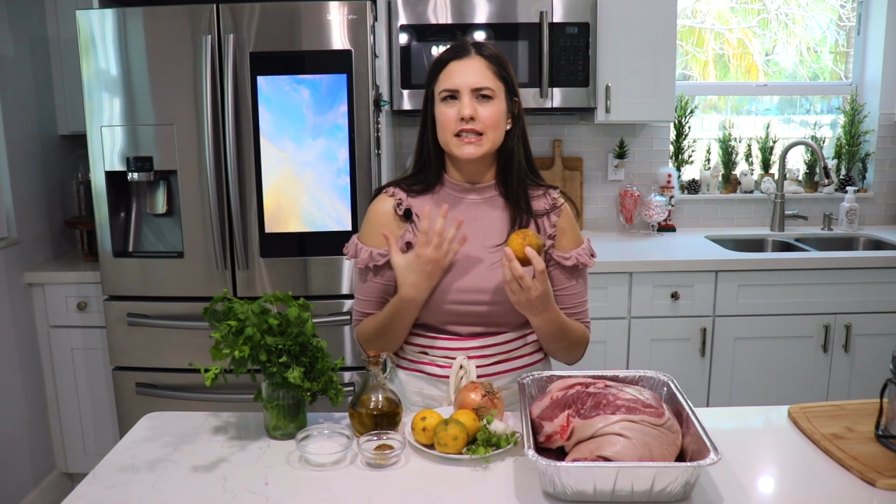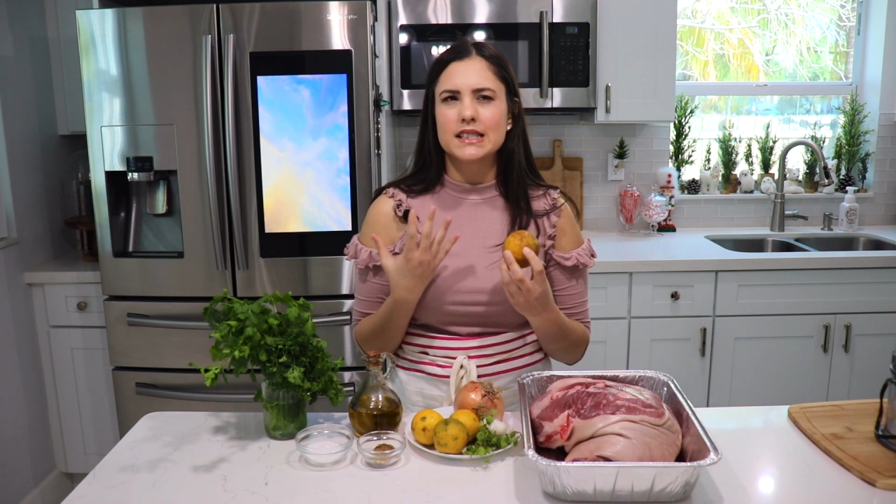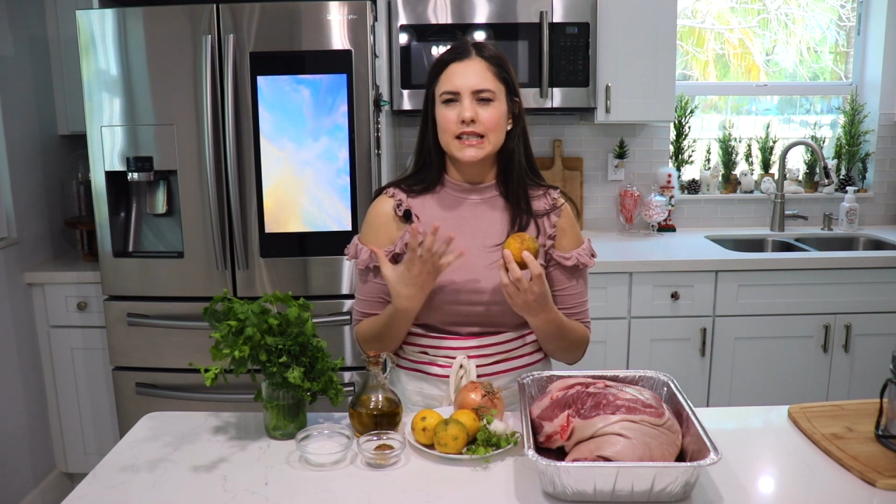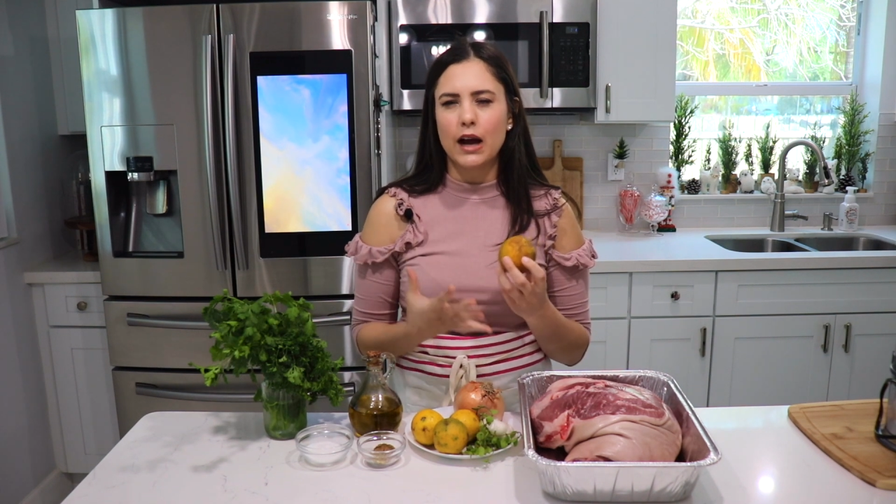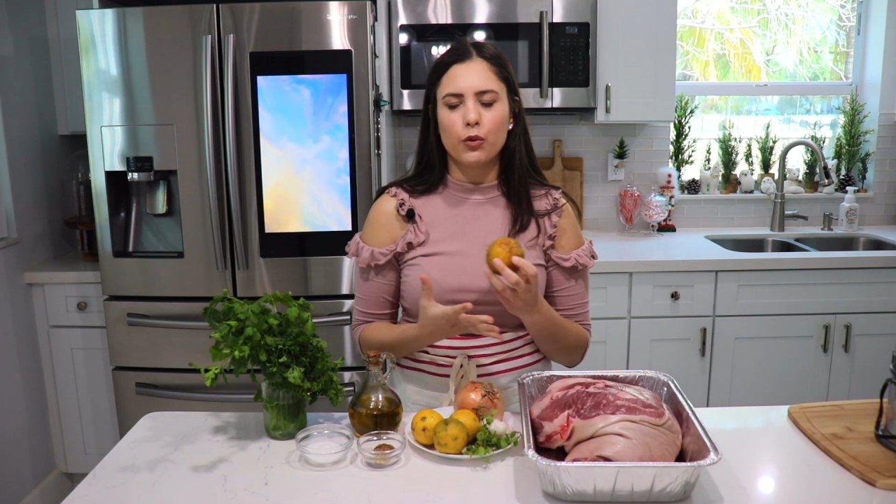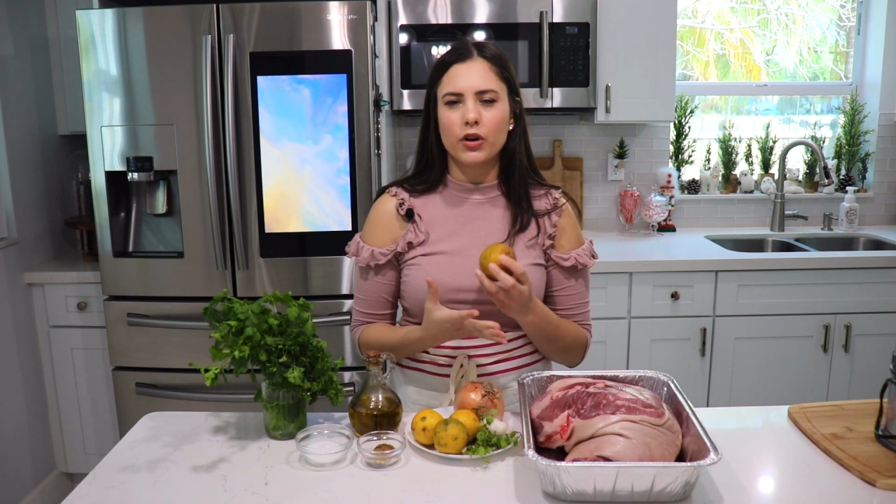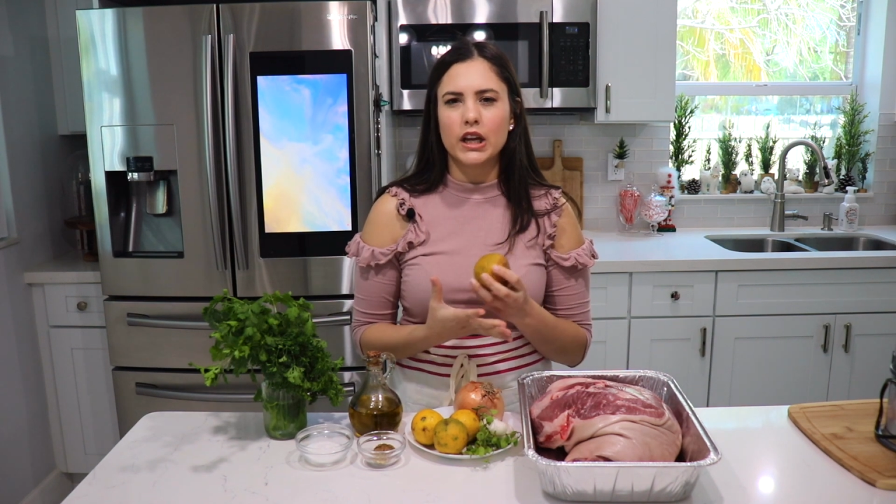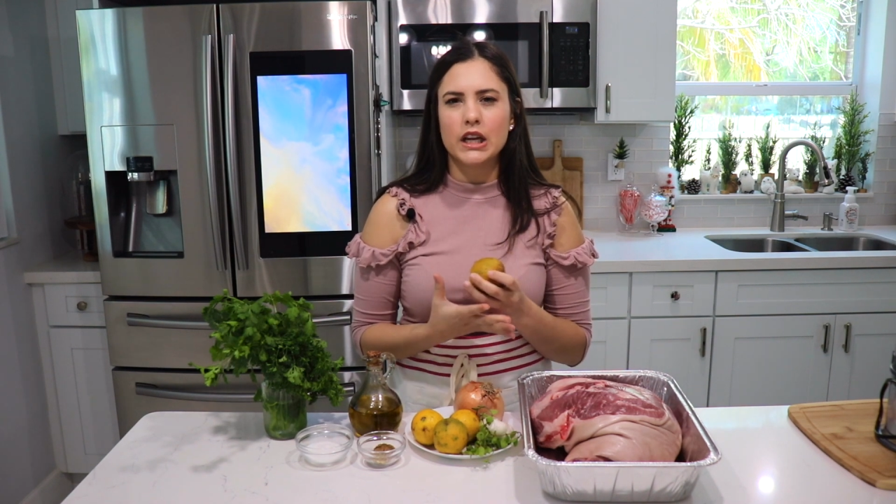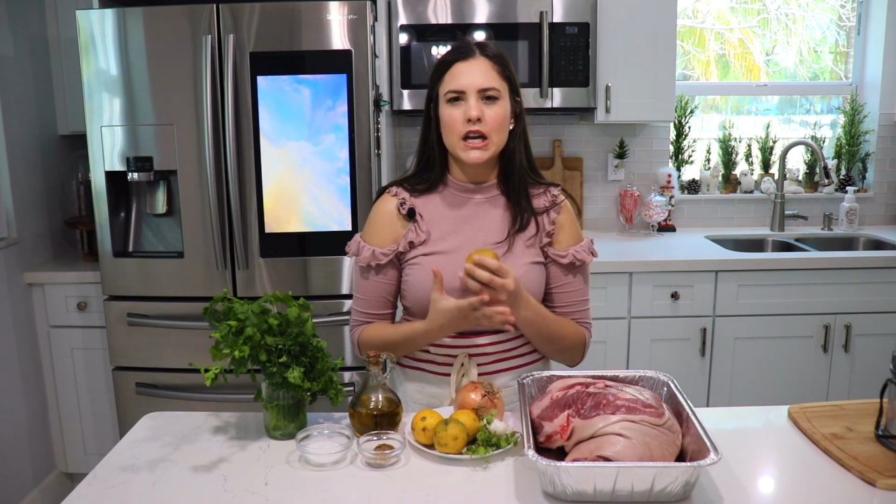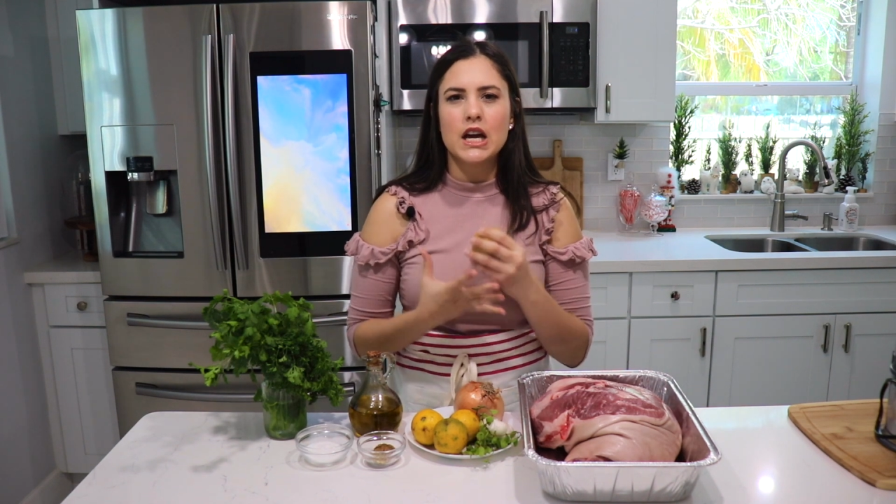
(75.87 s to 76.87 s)

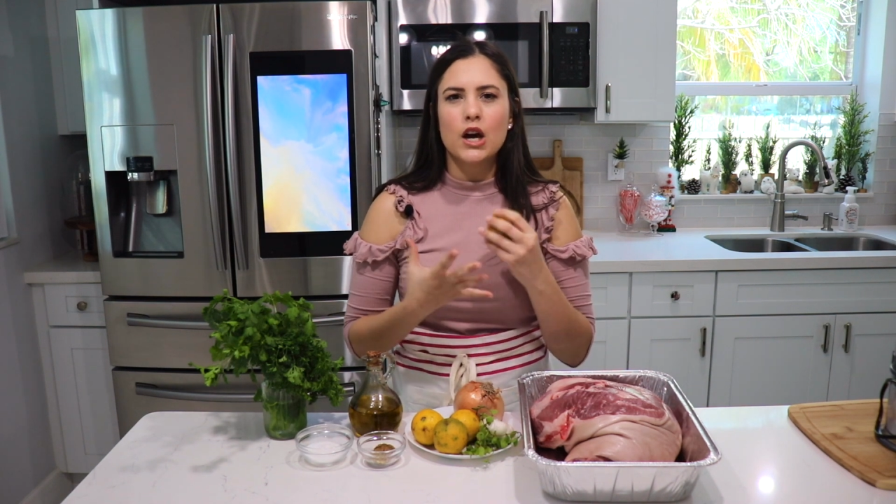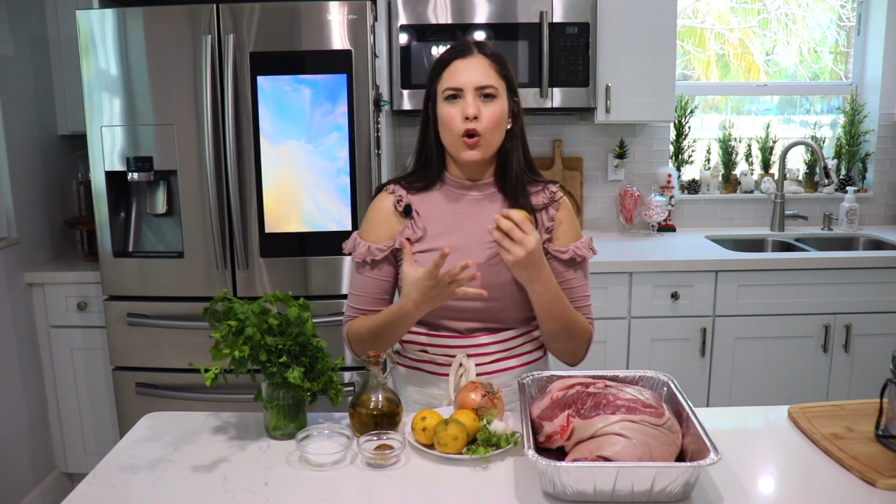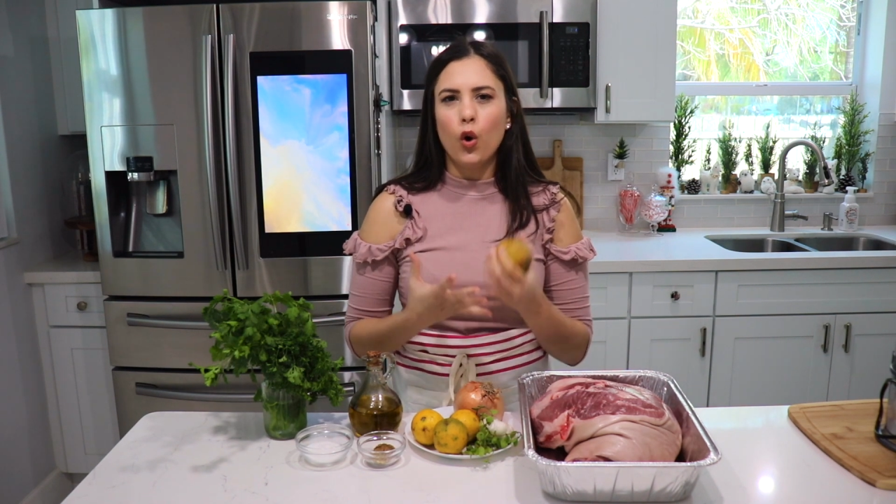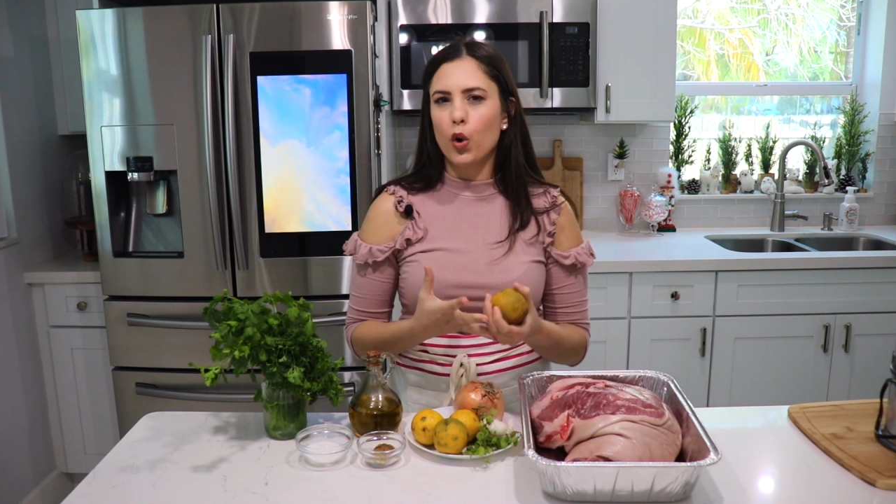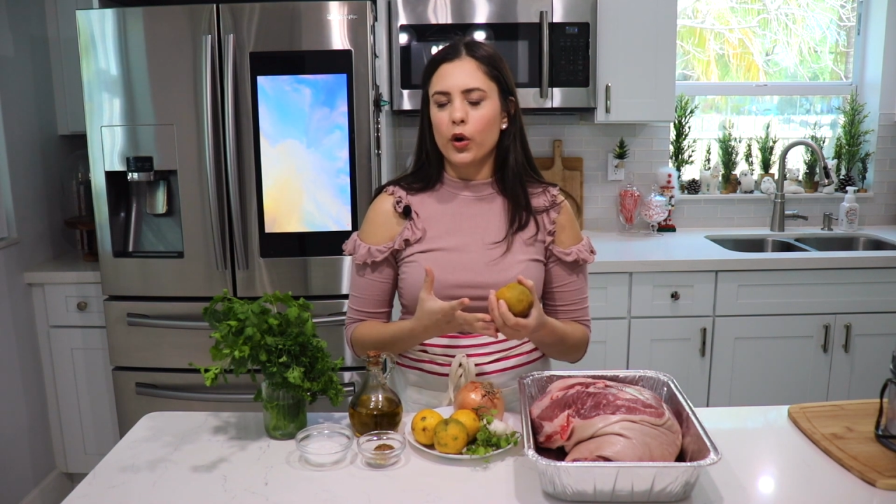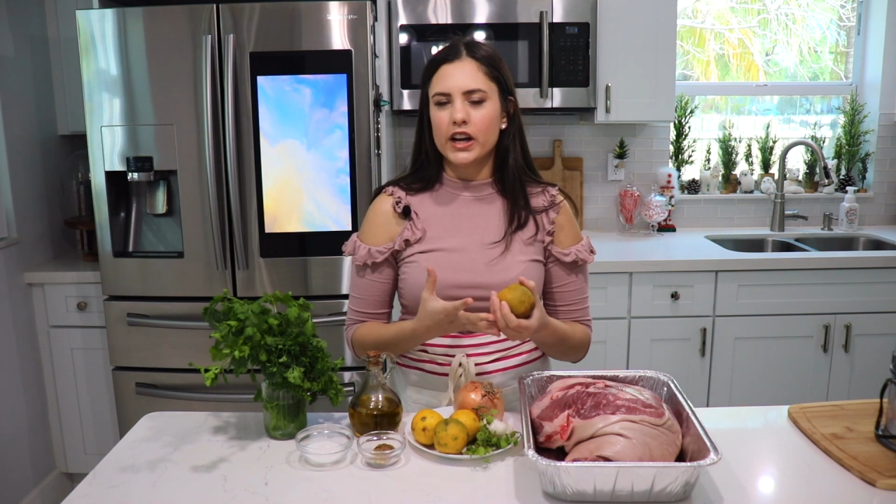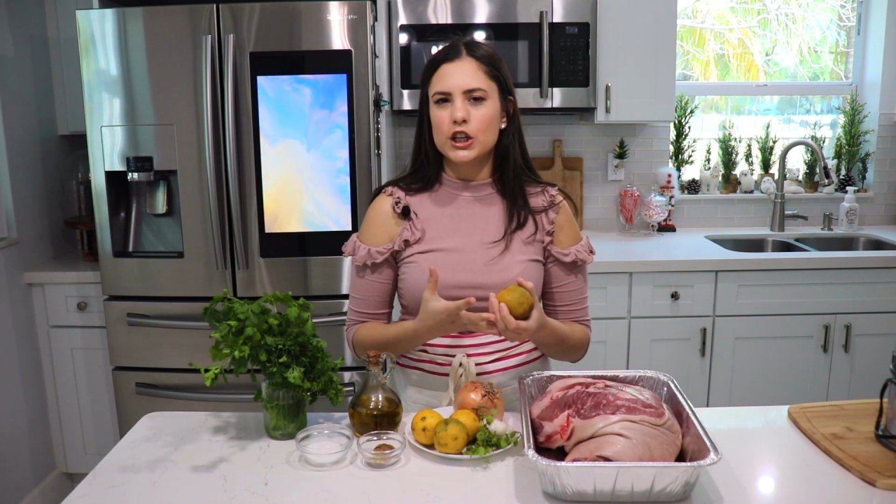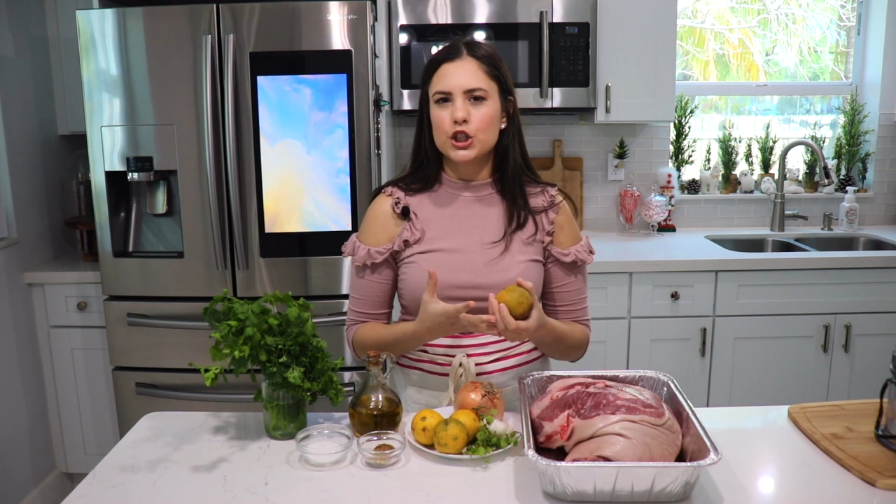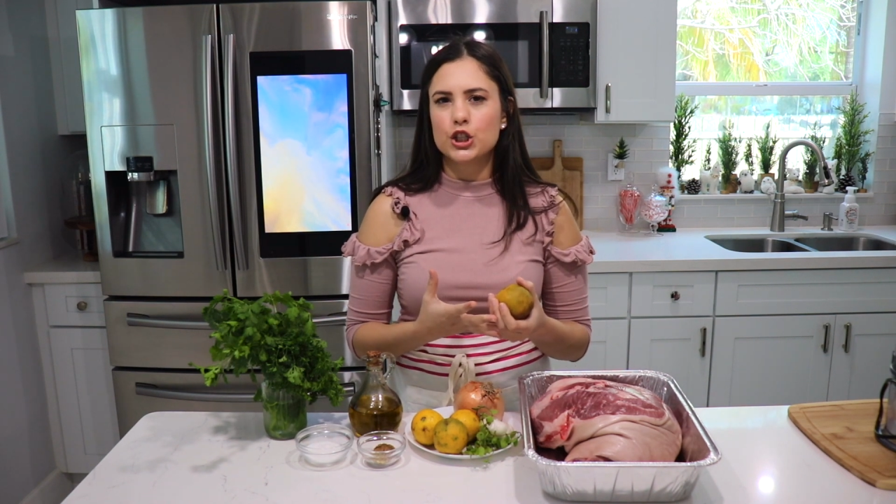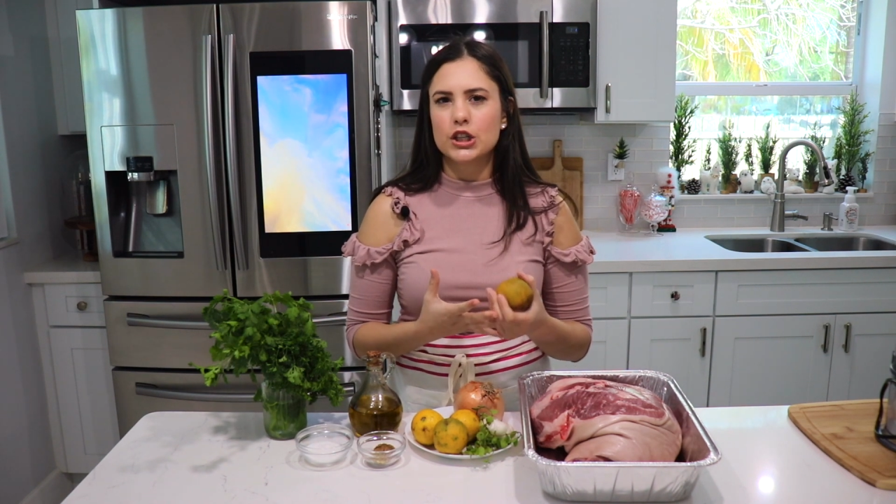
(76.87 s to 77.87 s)
soury
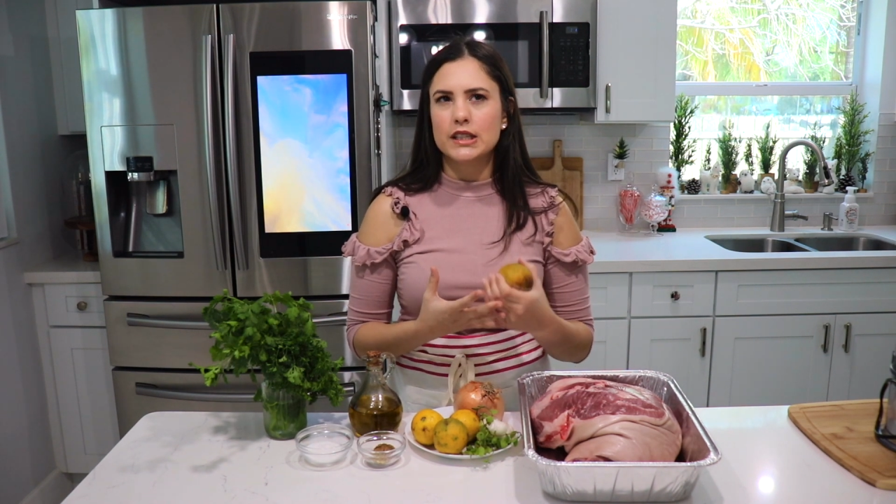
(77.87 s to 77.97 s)
orange.